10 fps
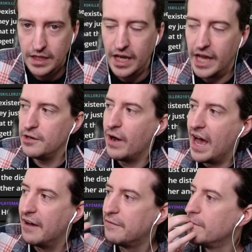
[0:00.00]
And you
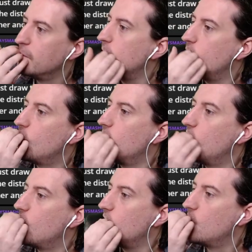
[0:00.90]
have
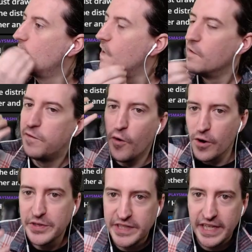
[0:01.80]
4
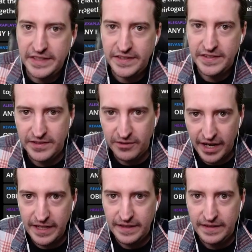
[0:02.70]
seats,
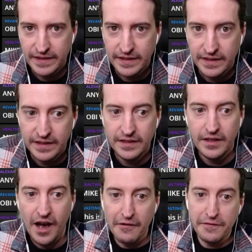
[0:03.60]
right?
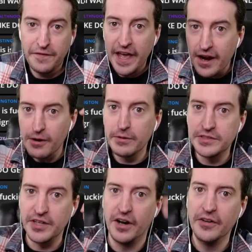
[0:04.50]
A fair
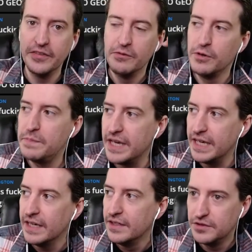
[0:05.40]
result would
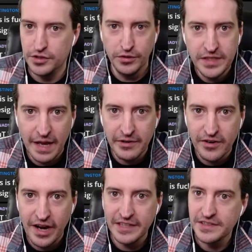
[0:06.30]
be 2
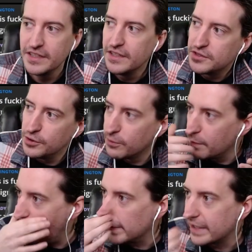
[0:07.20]
Democrats, 2
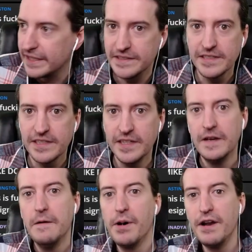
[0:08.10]
Republicans.
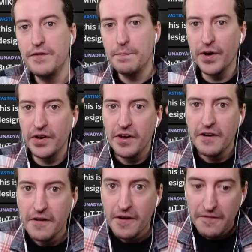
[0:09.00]
But if you put
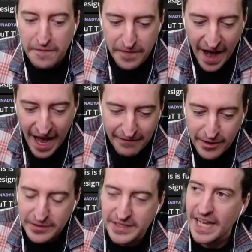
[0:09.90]
5 of
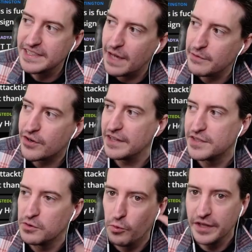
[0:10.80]
those 10 Democrats
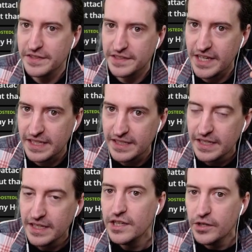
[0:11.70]
in one seat,
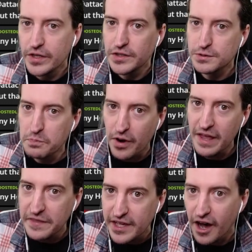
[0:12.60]
you could spread
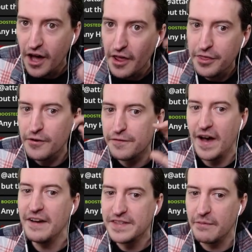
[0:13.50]
the other
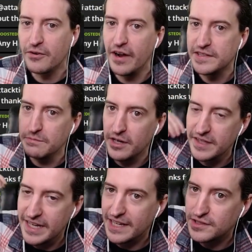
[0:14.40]
5 Democrats among the
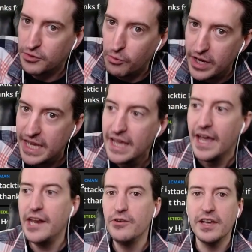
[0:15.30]
next 3,
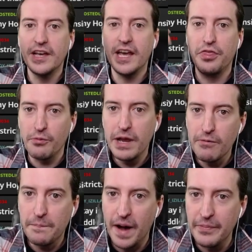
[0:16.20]
and you could get 3
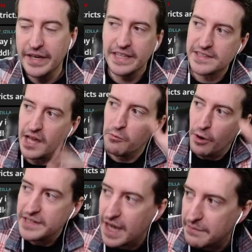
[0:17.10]
Republicans and 1
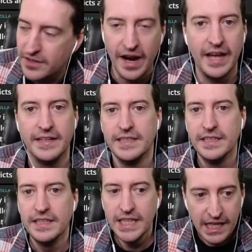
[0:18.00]
Democrat.
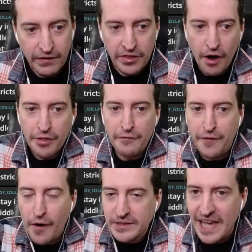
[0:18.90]
Even though the
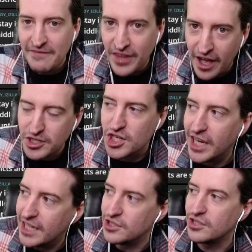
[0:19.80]
votes have not
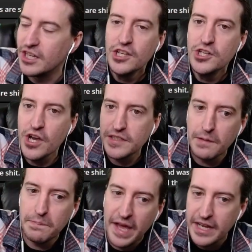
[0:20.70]
changed, just
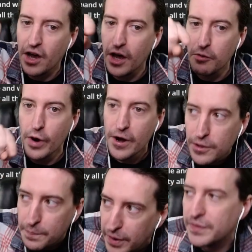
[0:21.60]
depending on where you
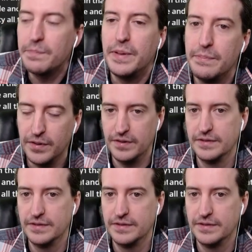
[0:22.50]
put the people.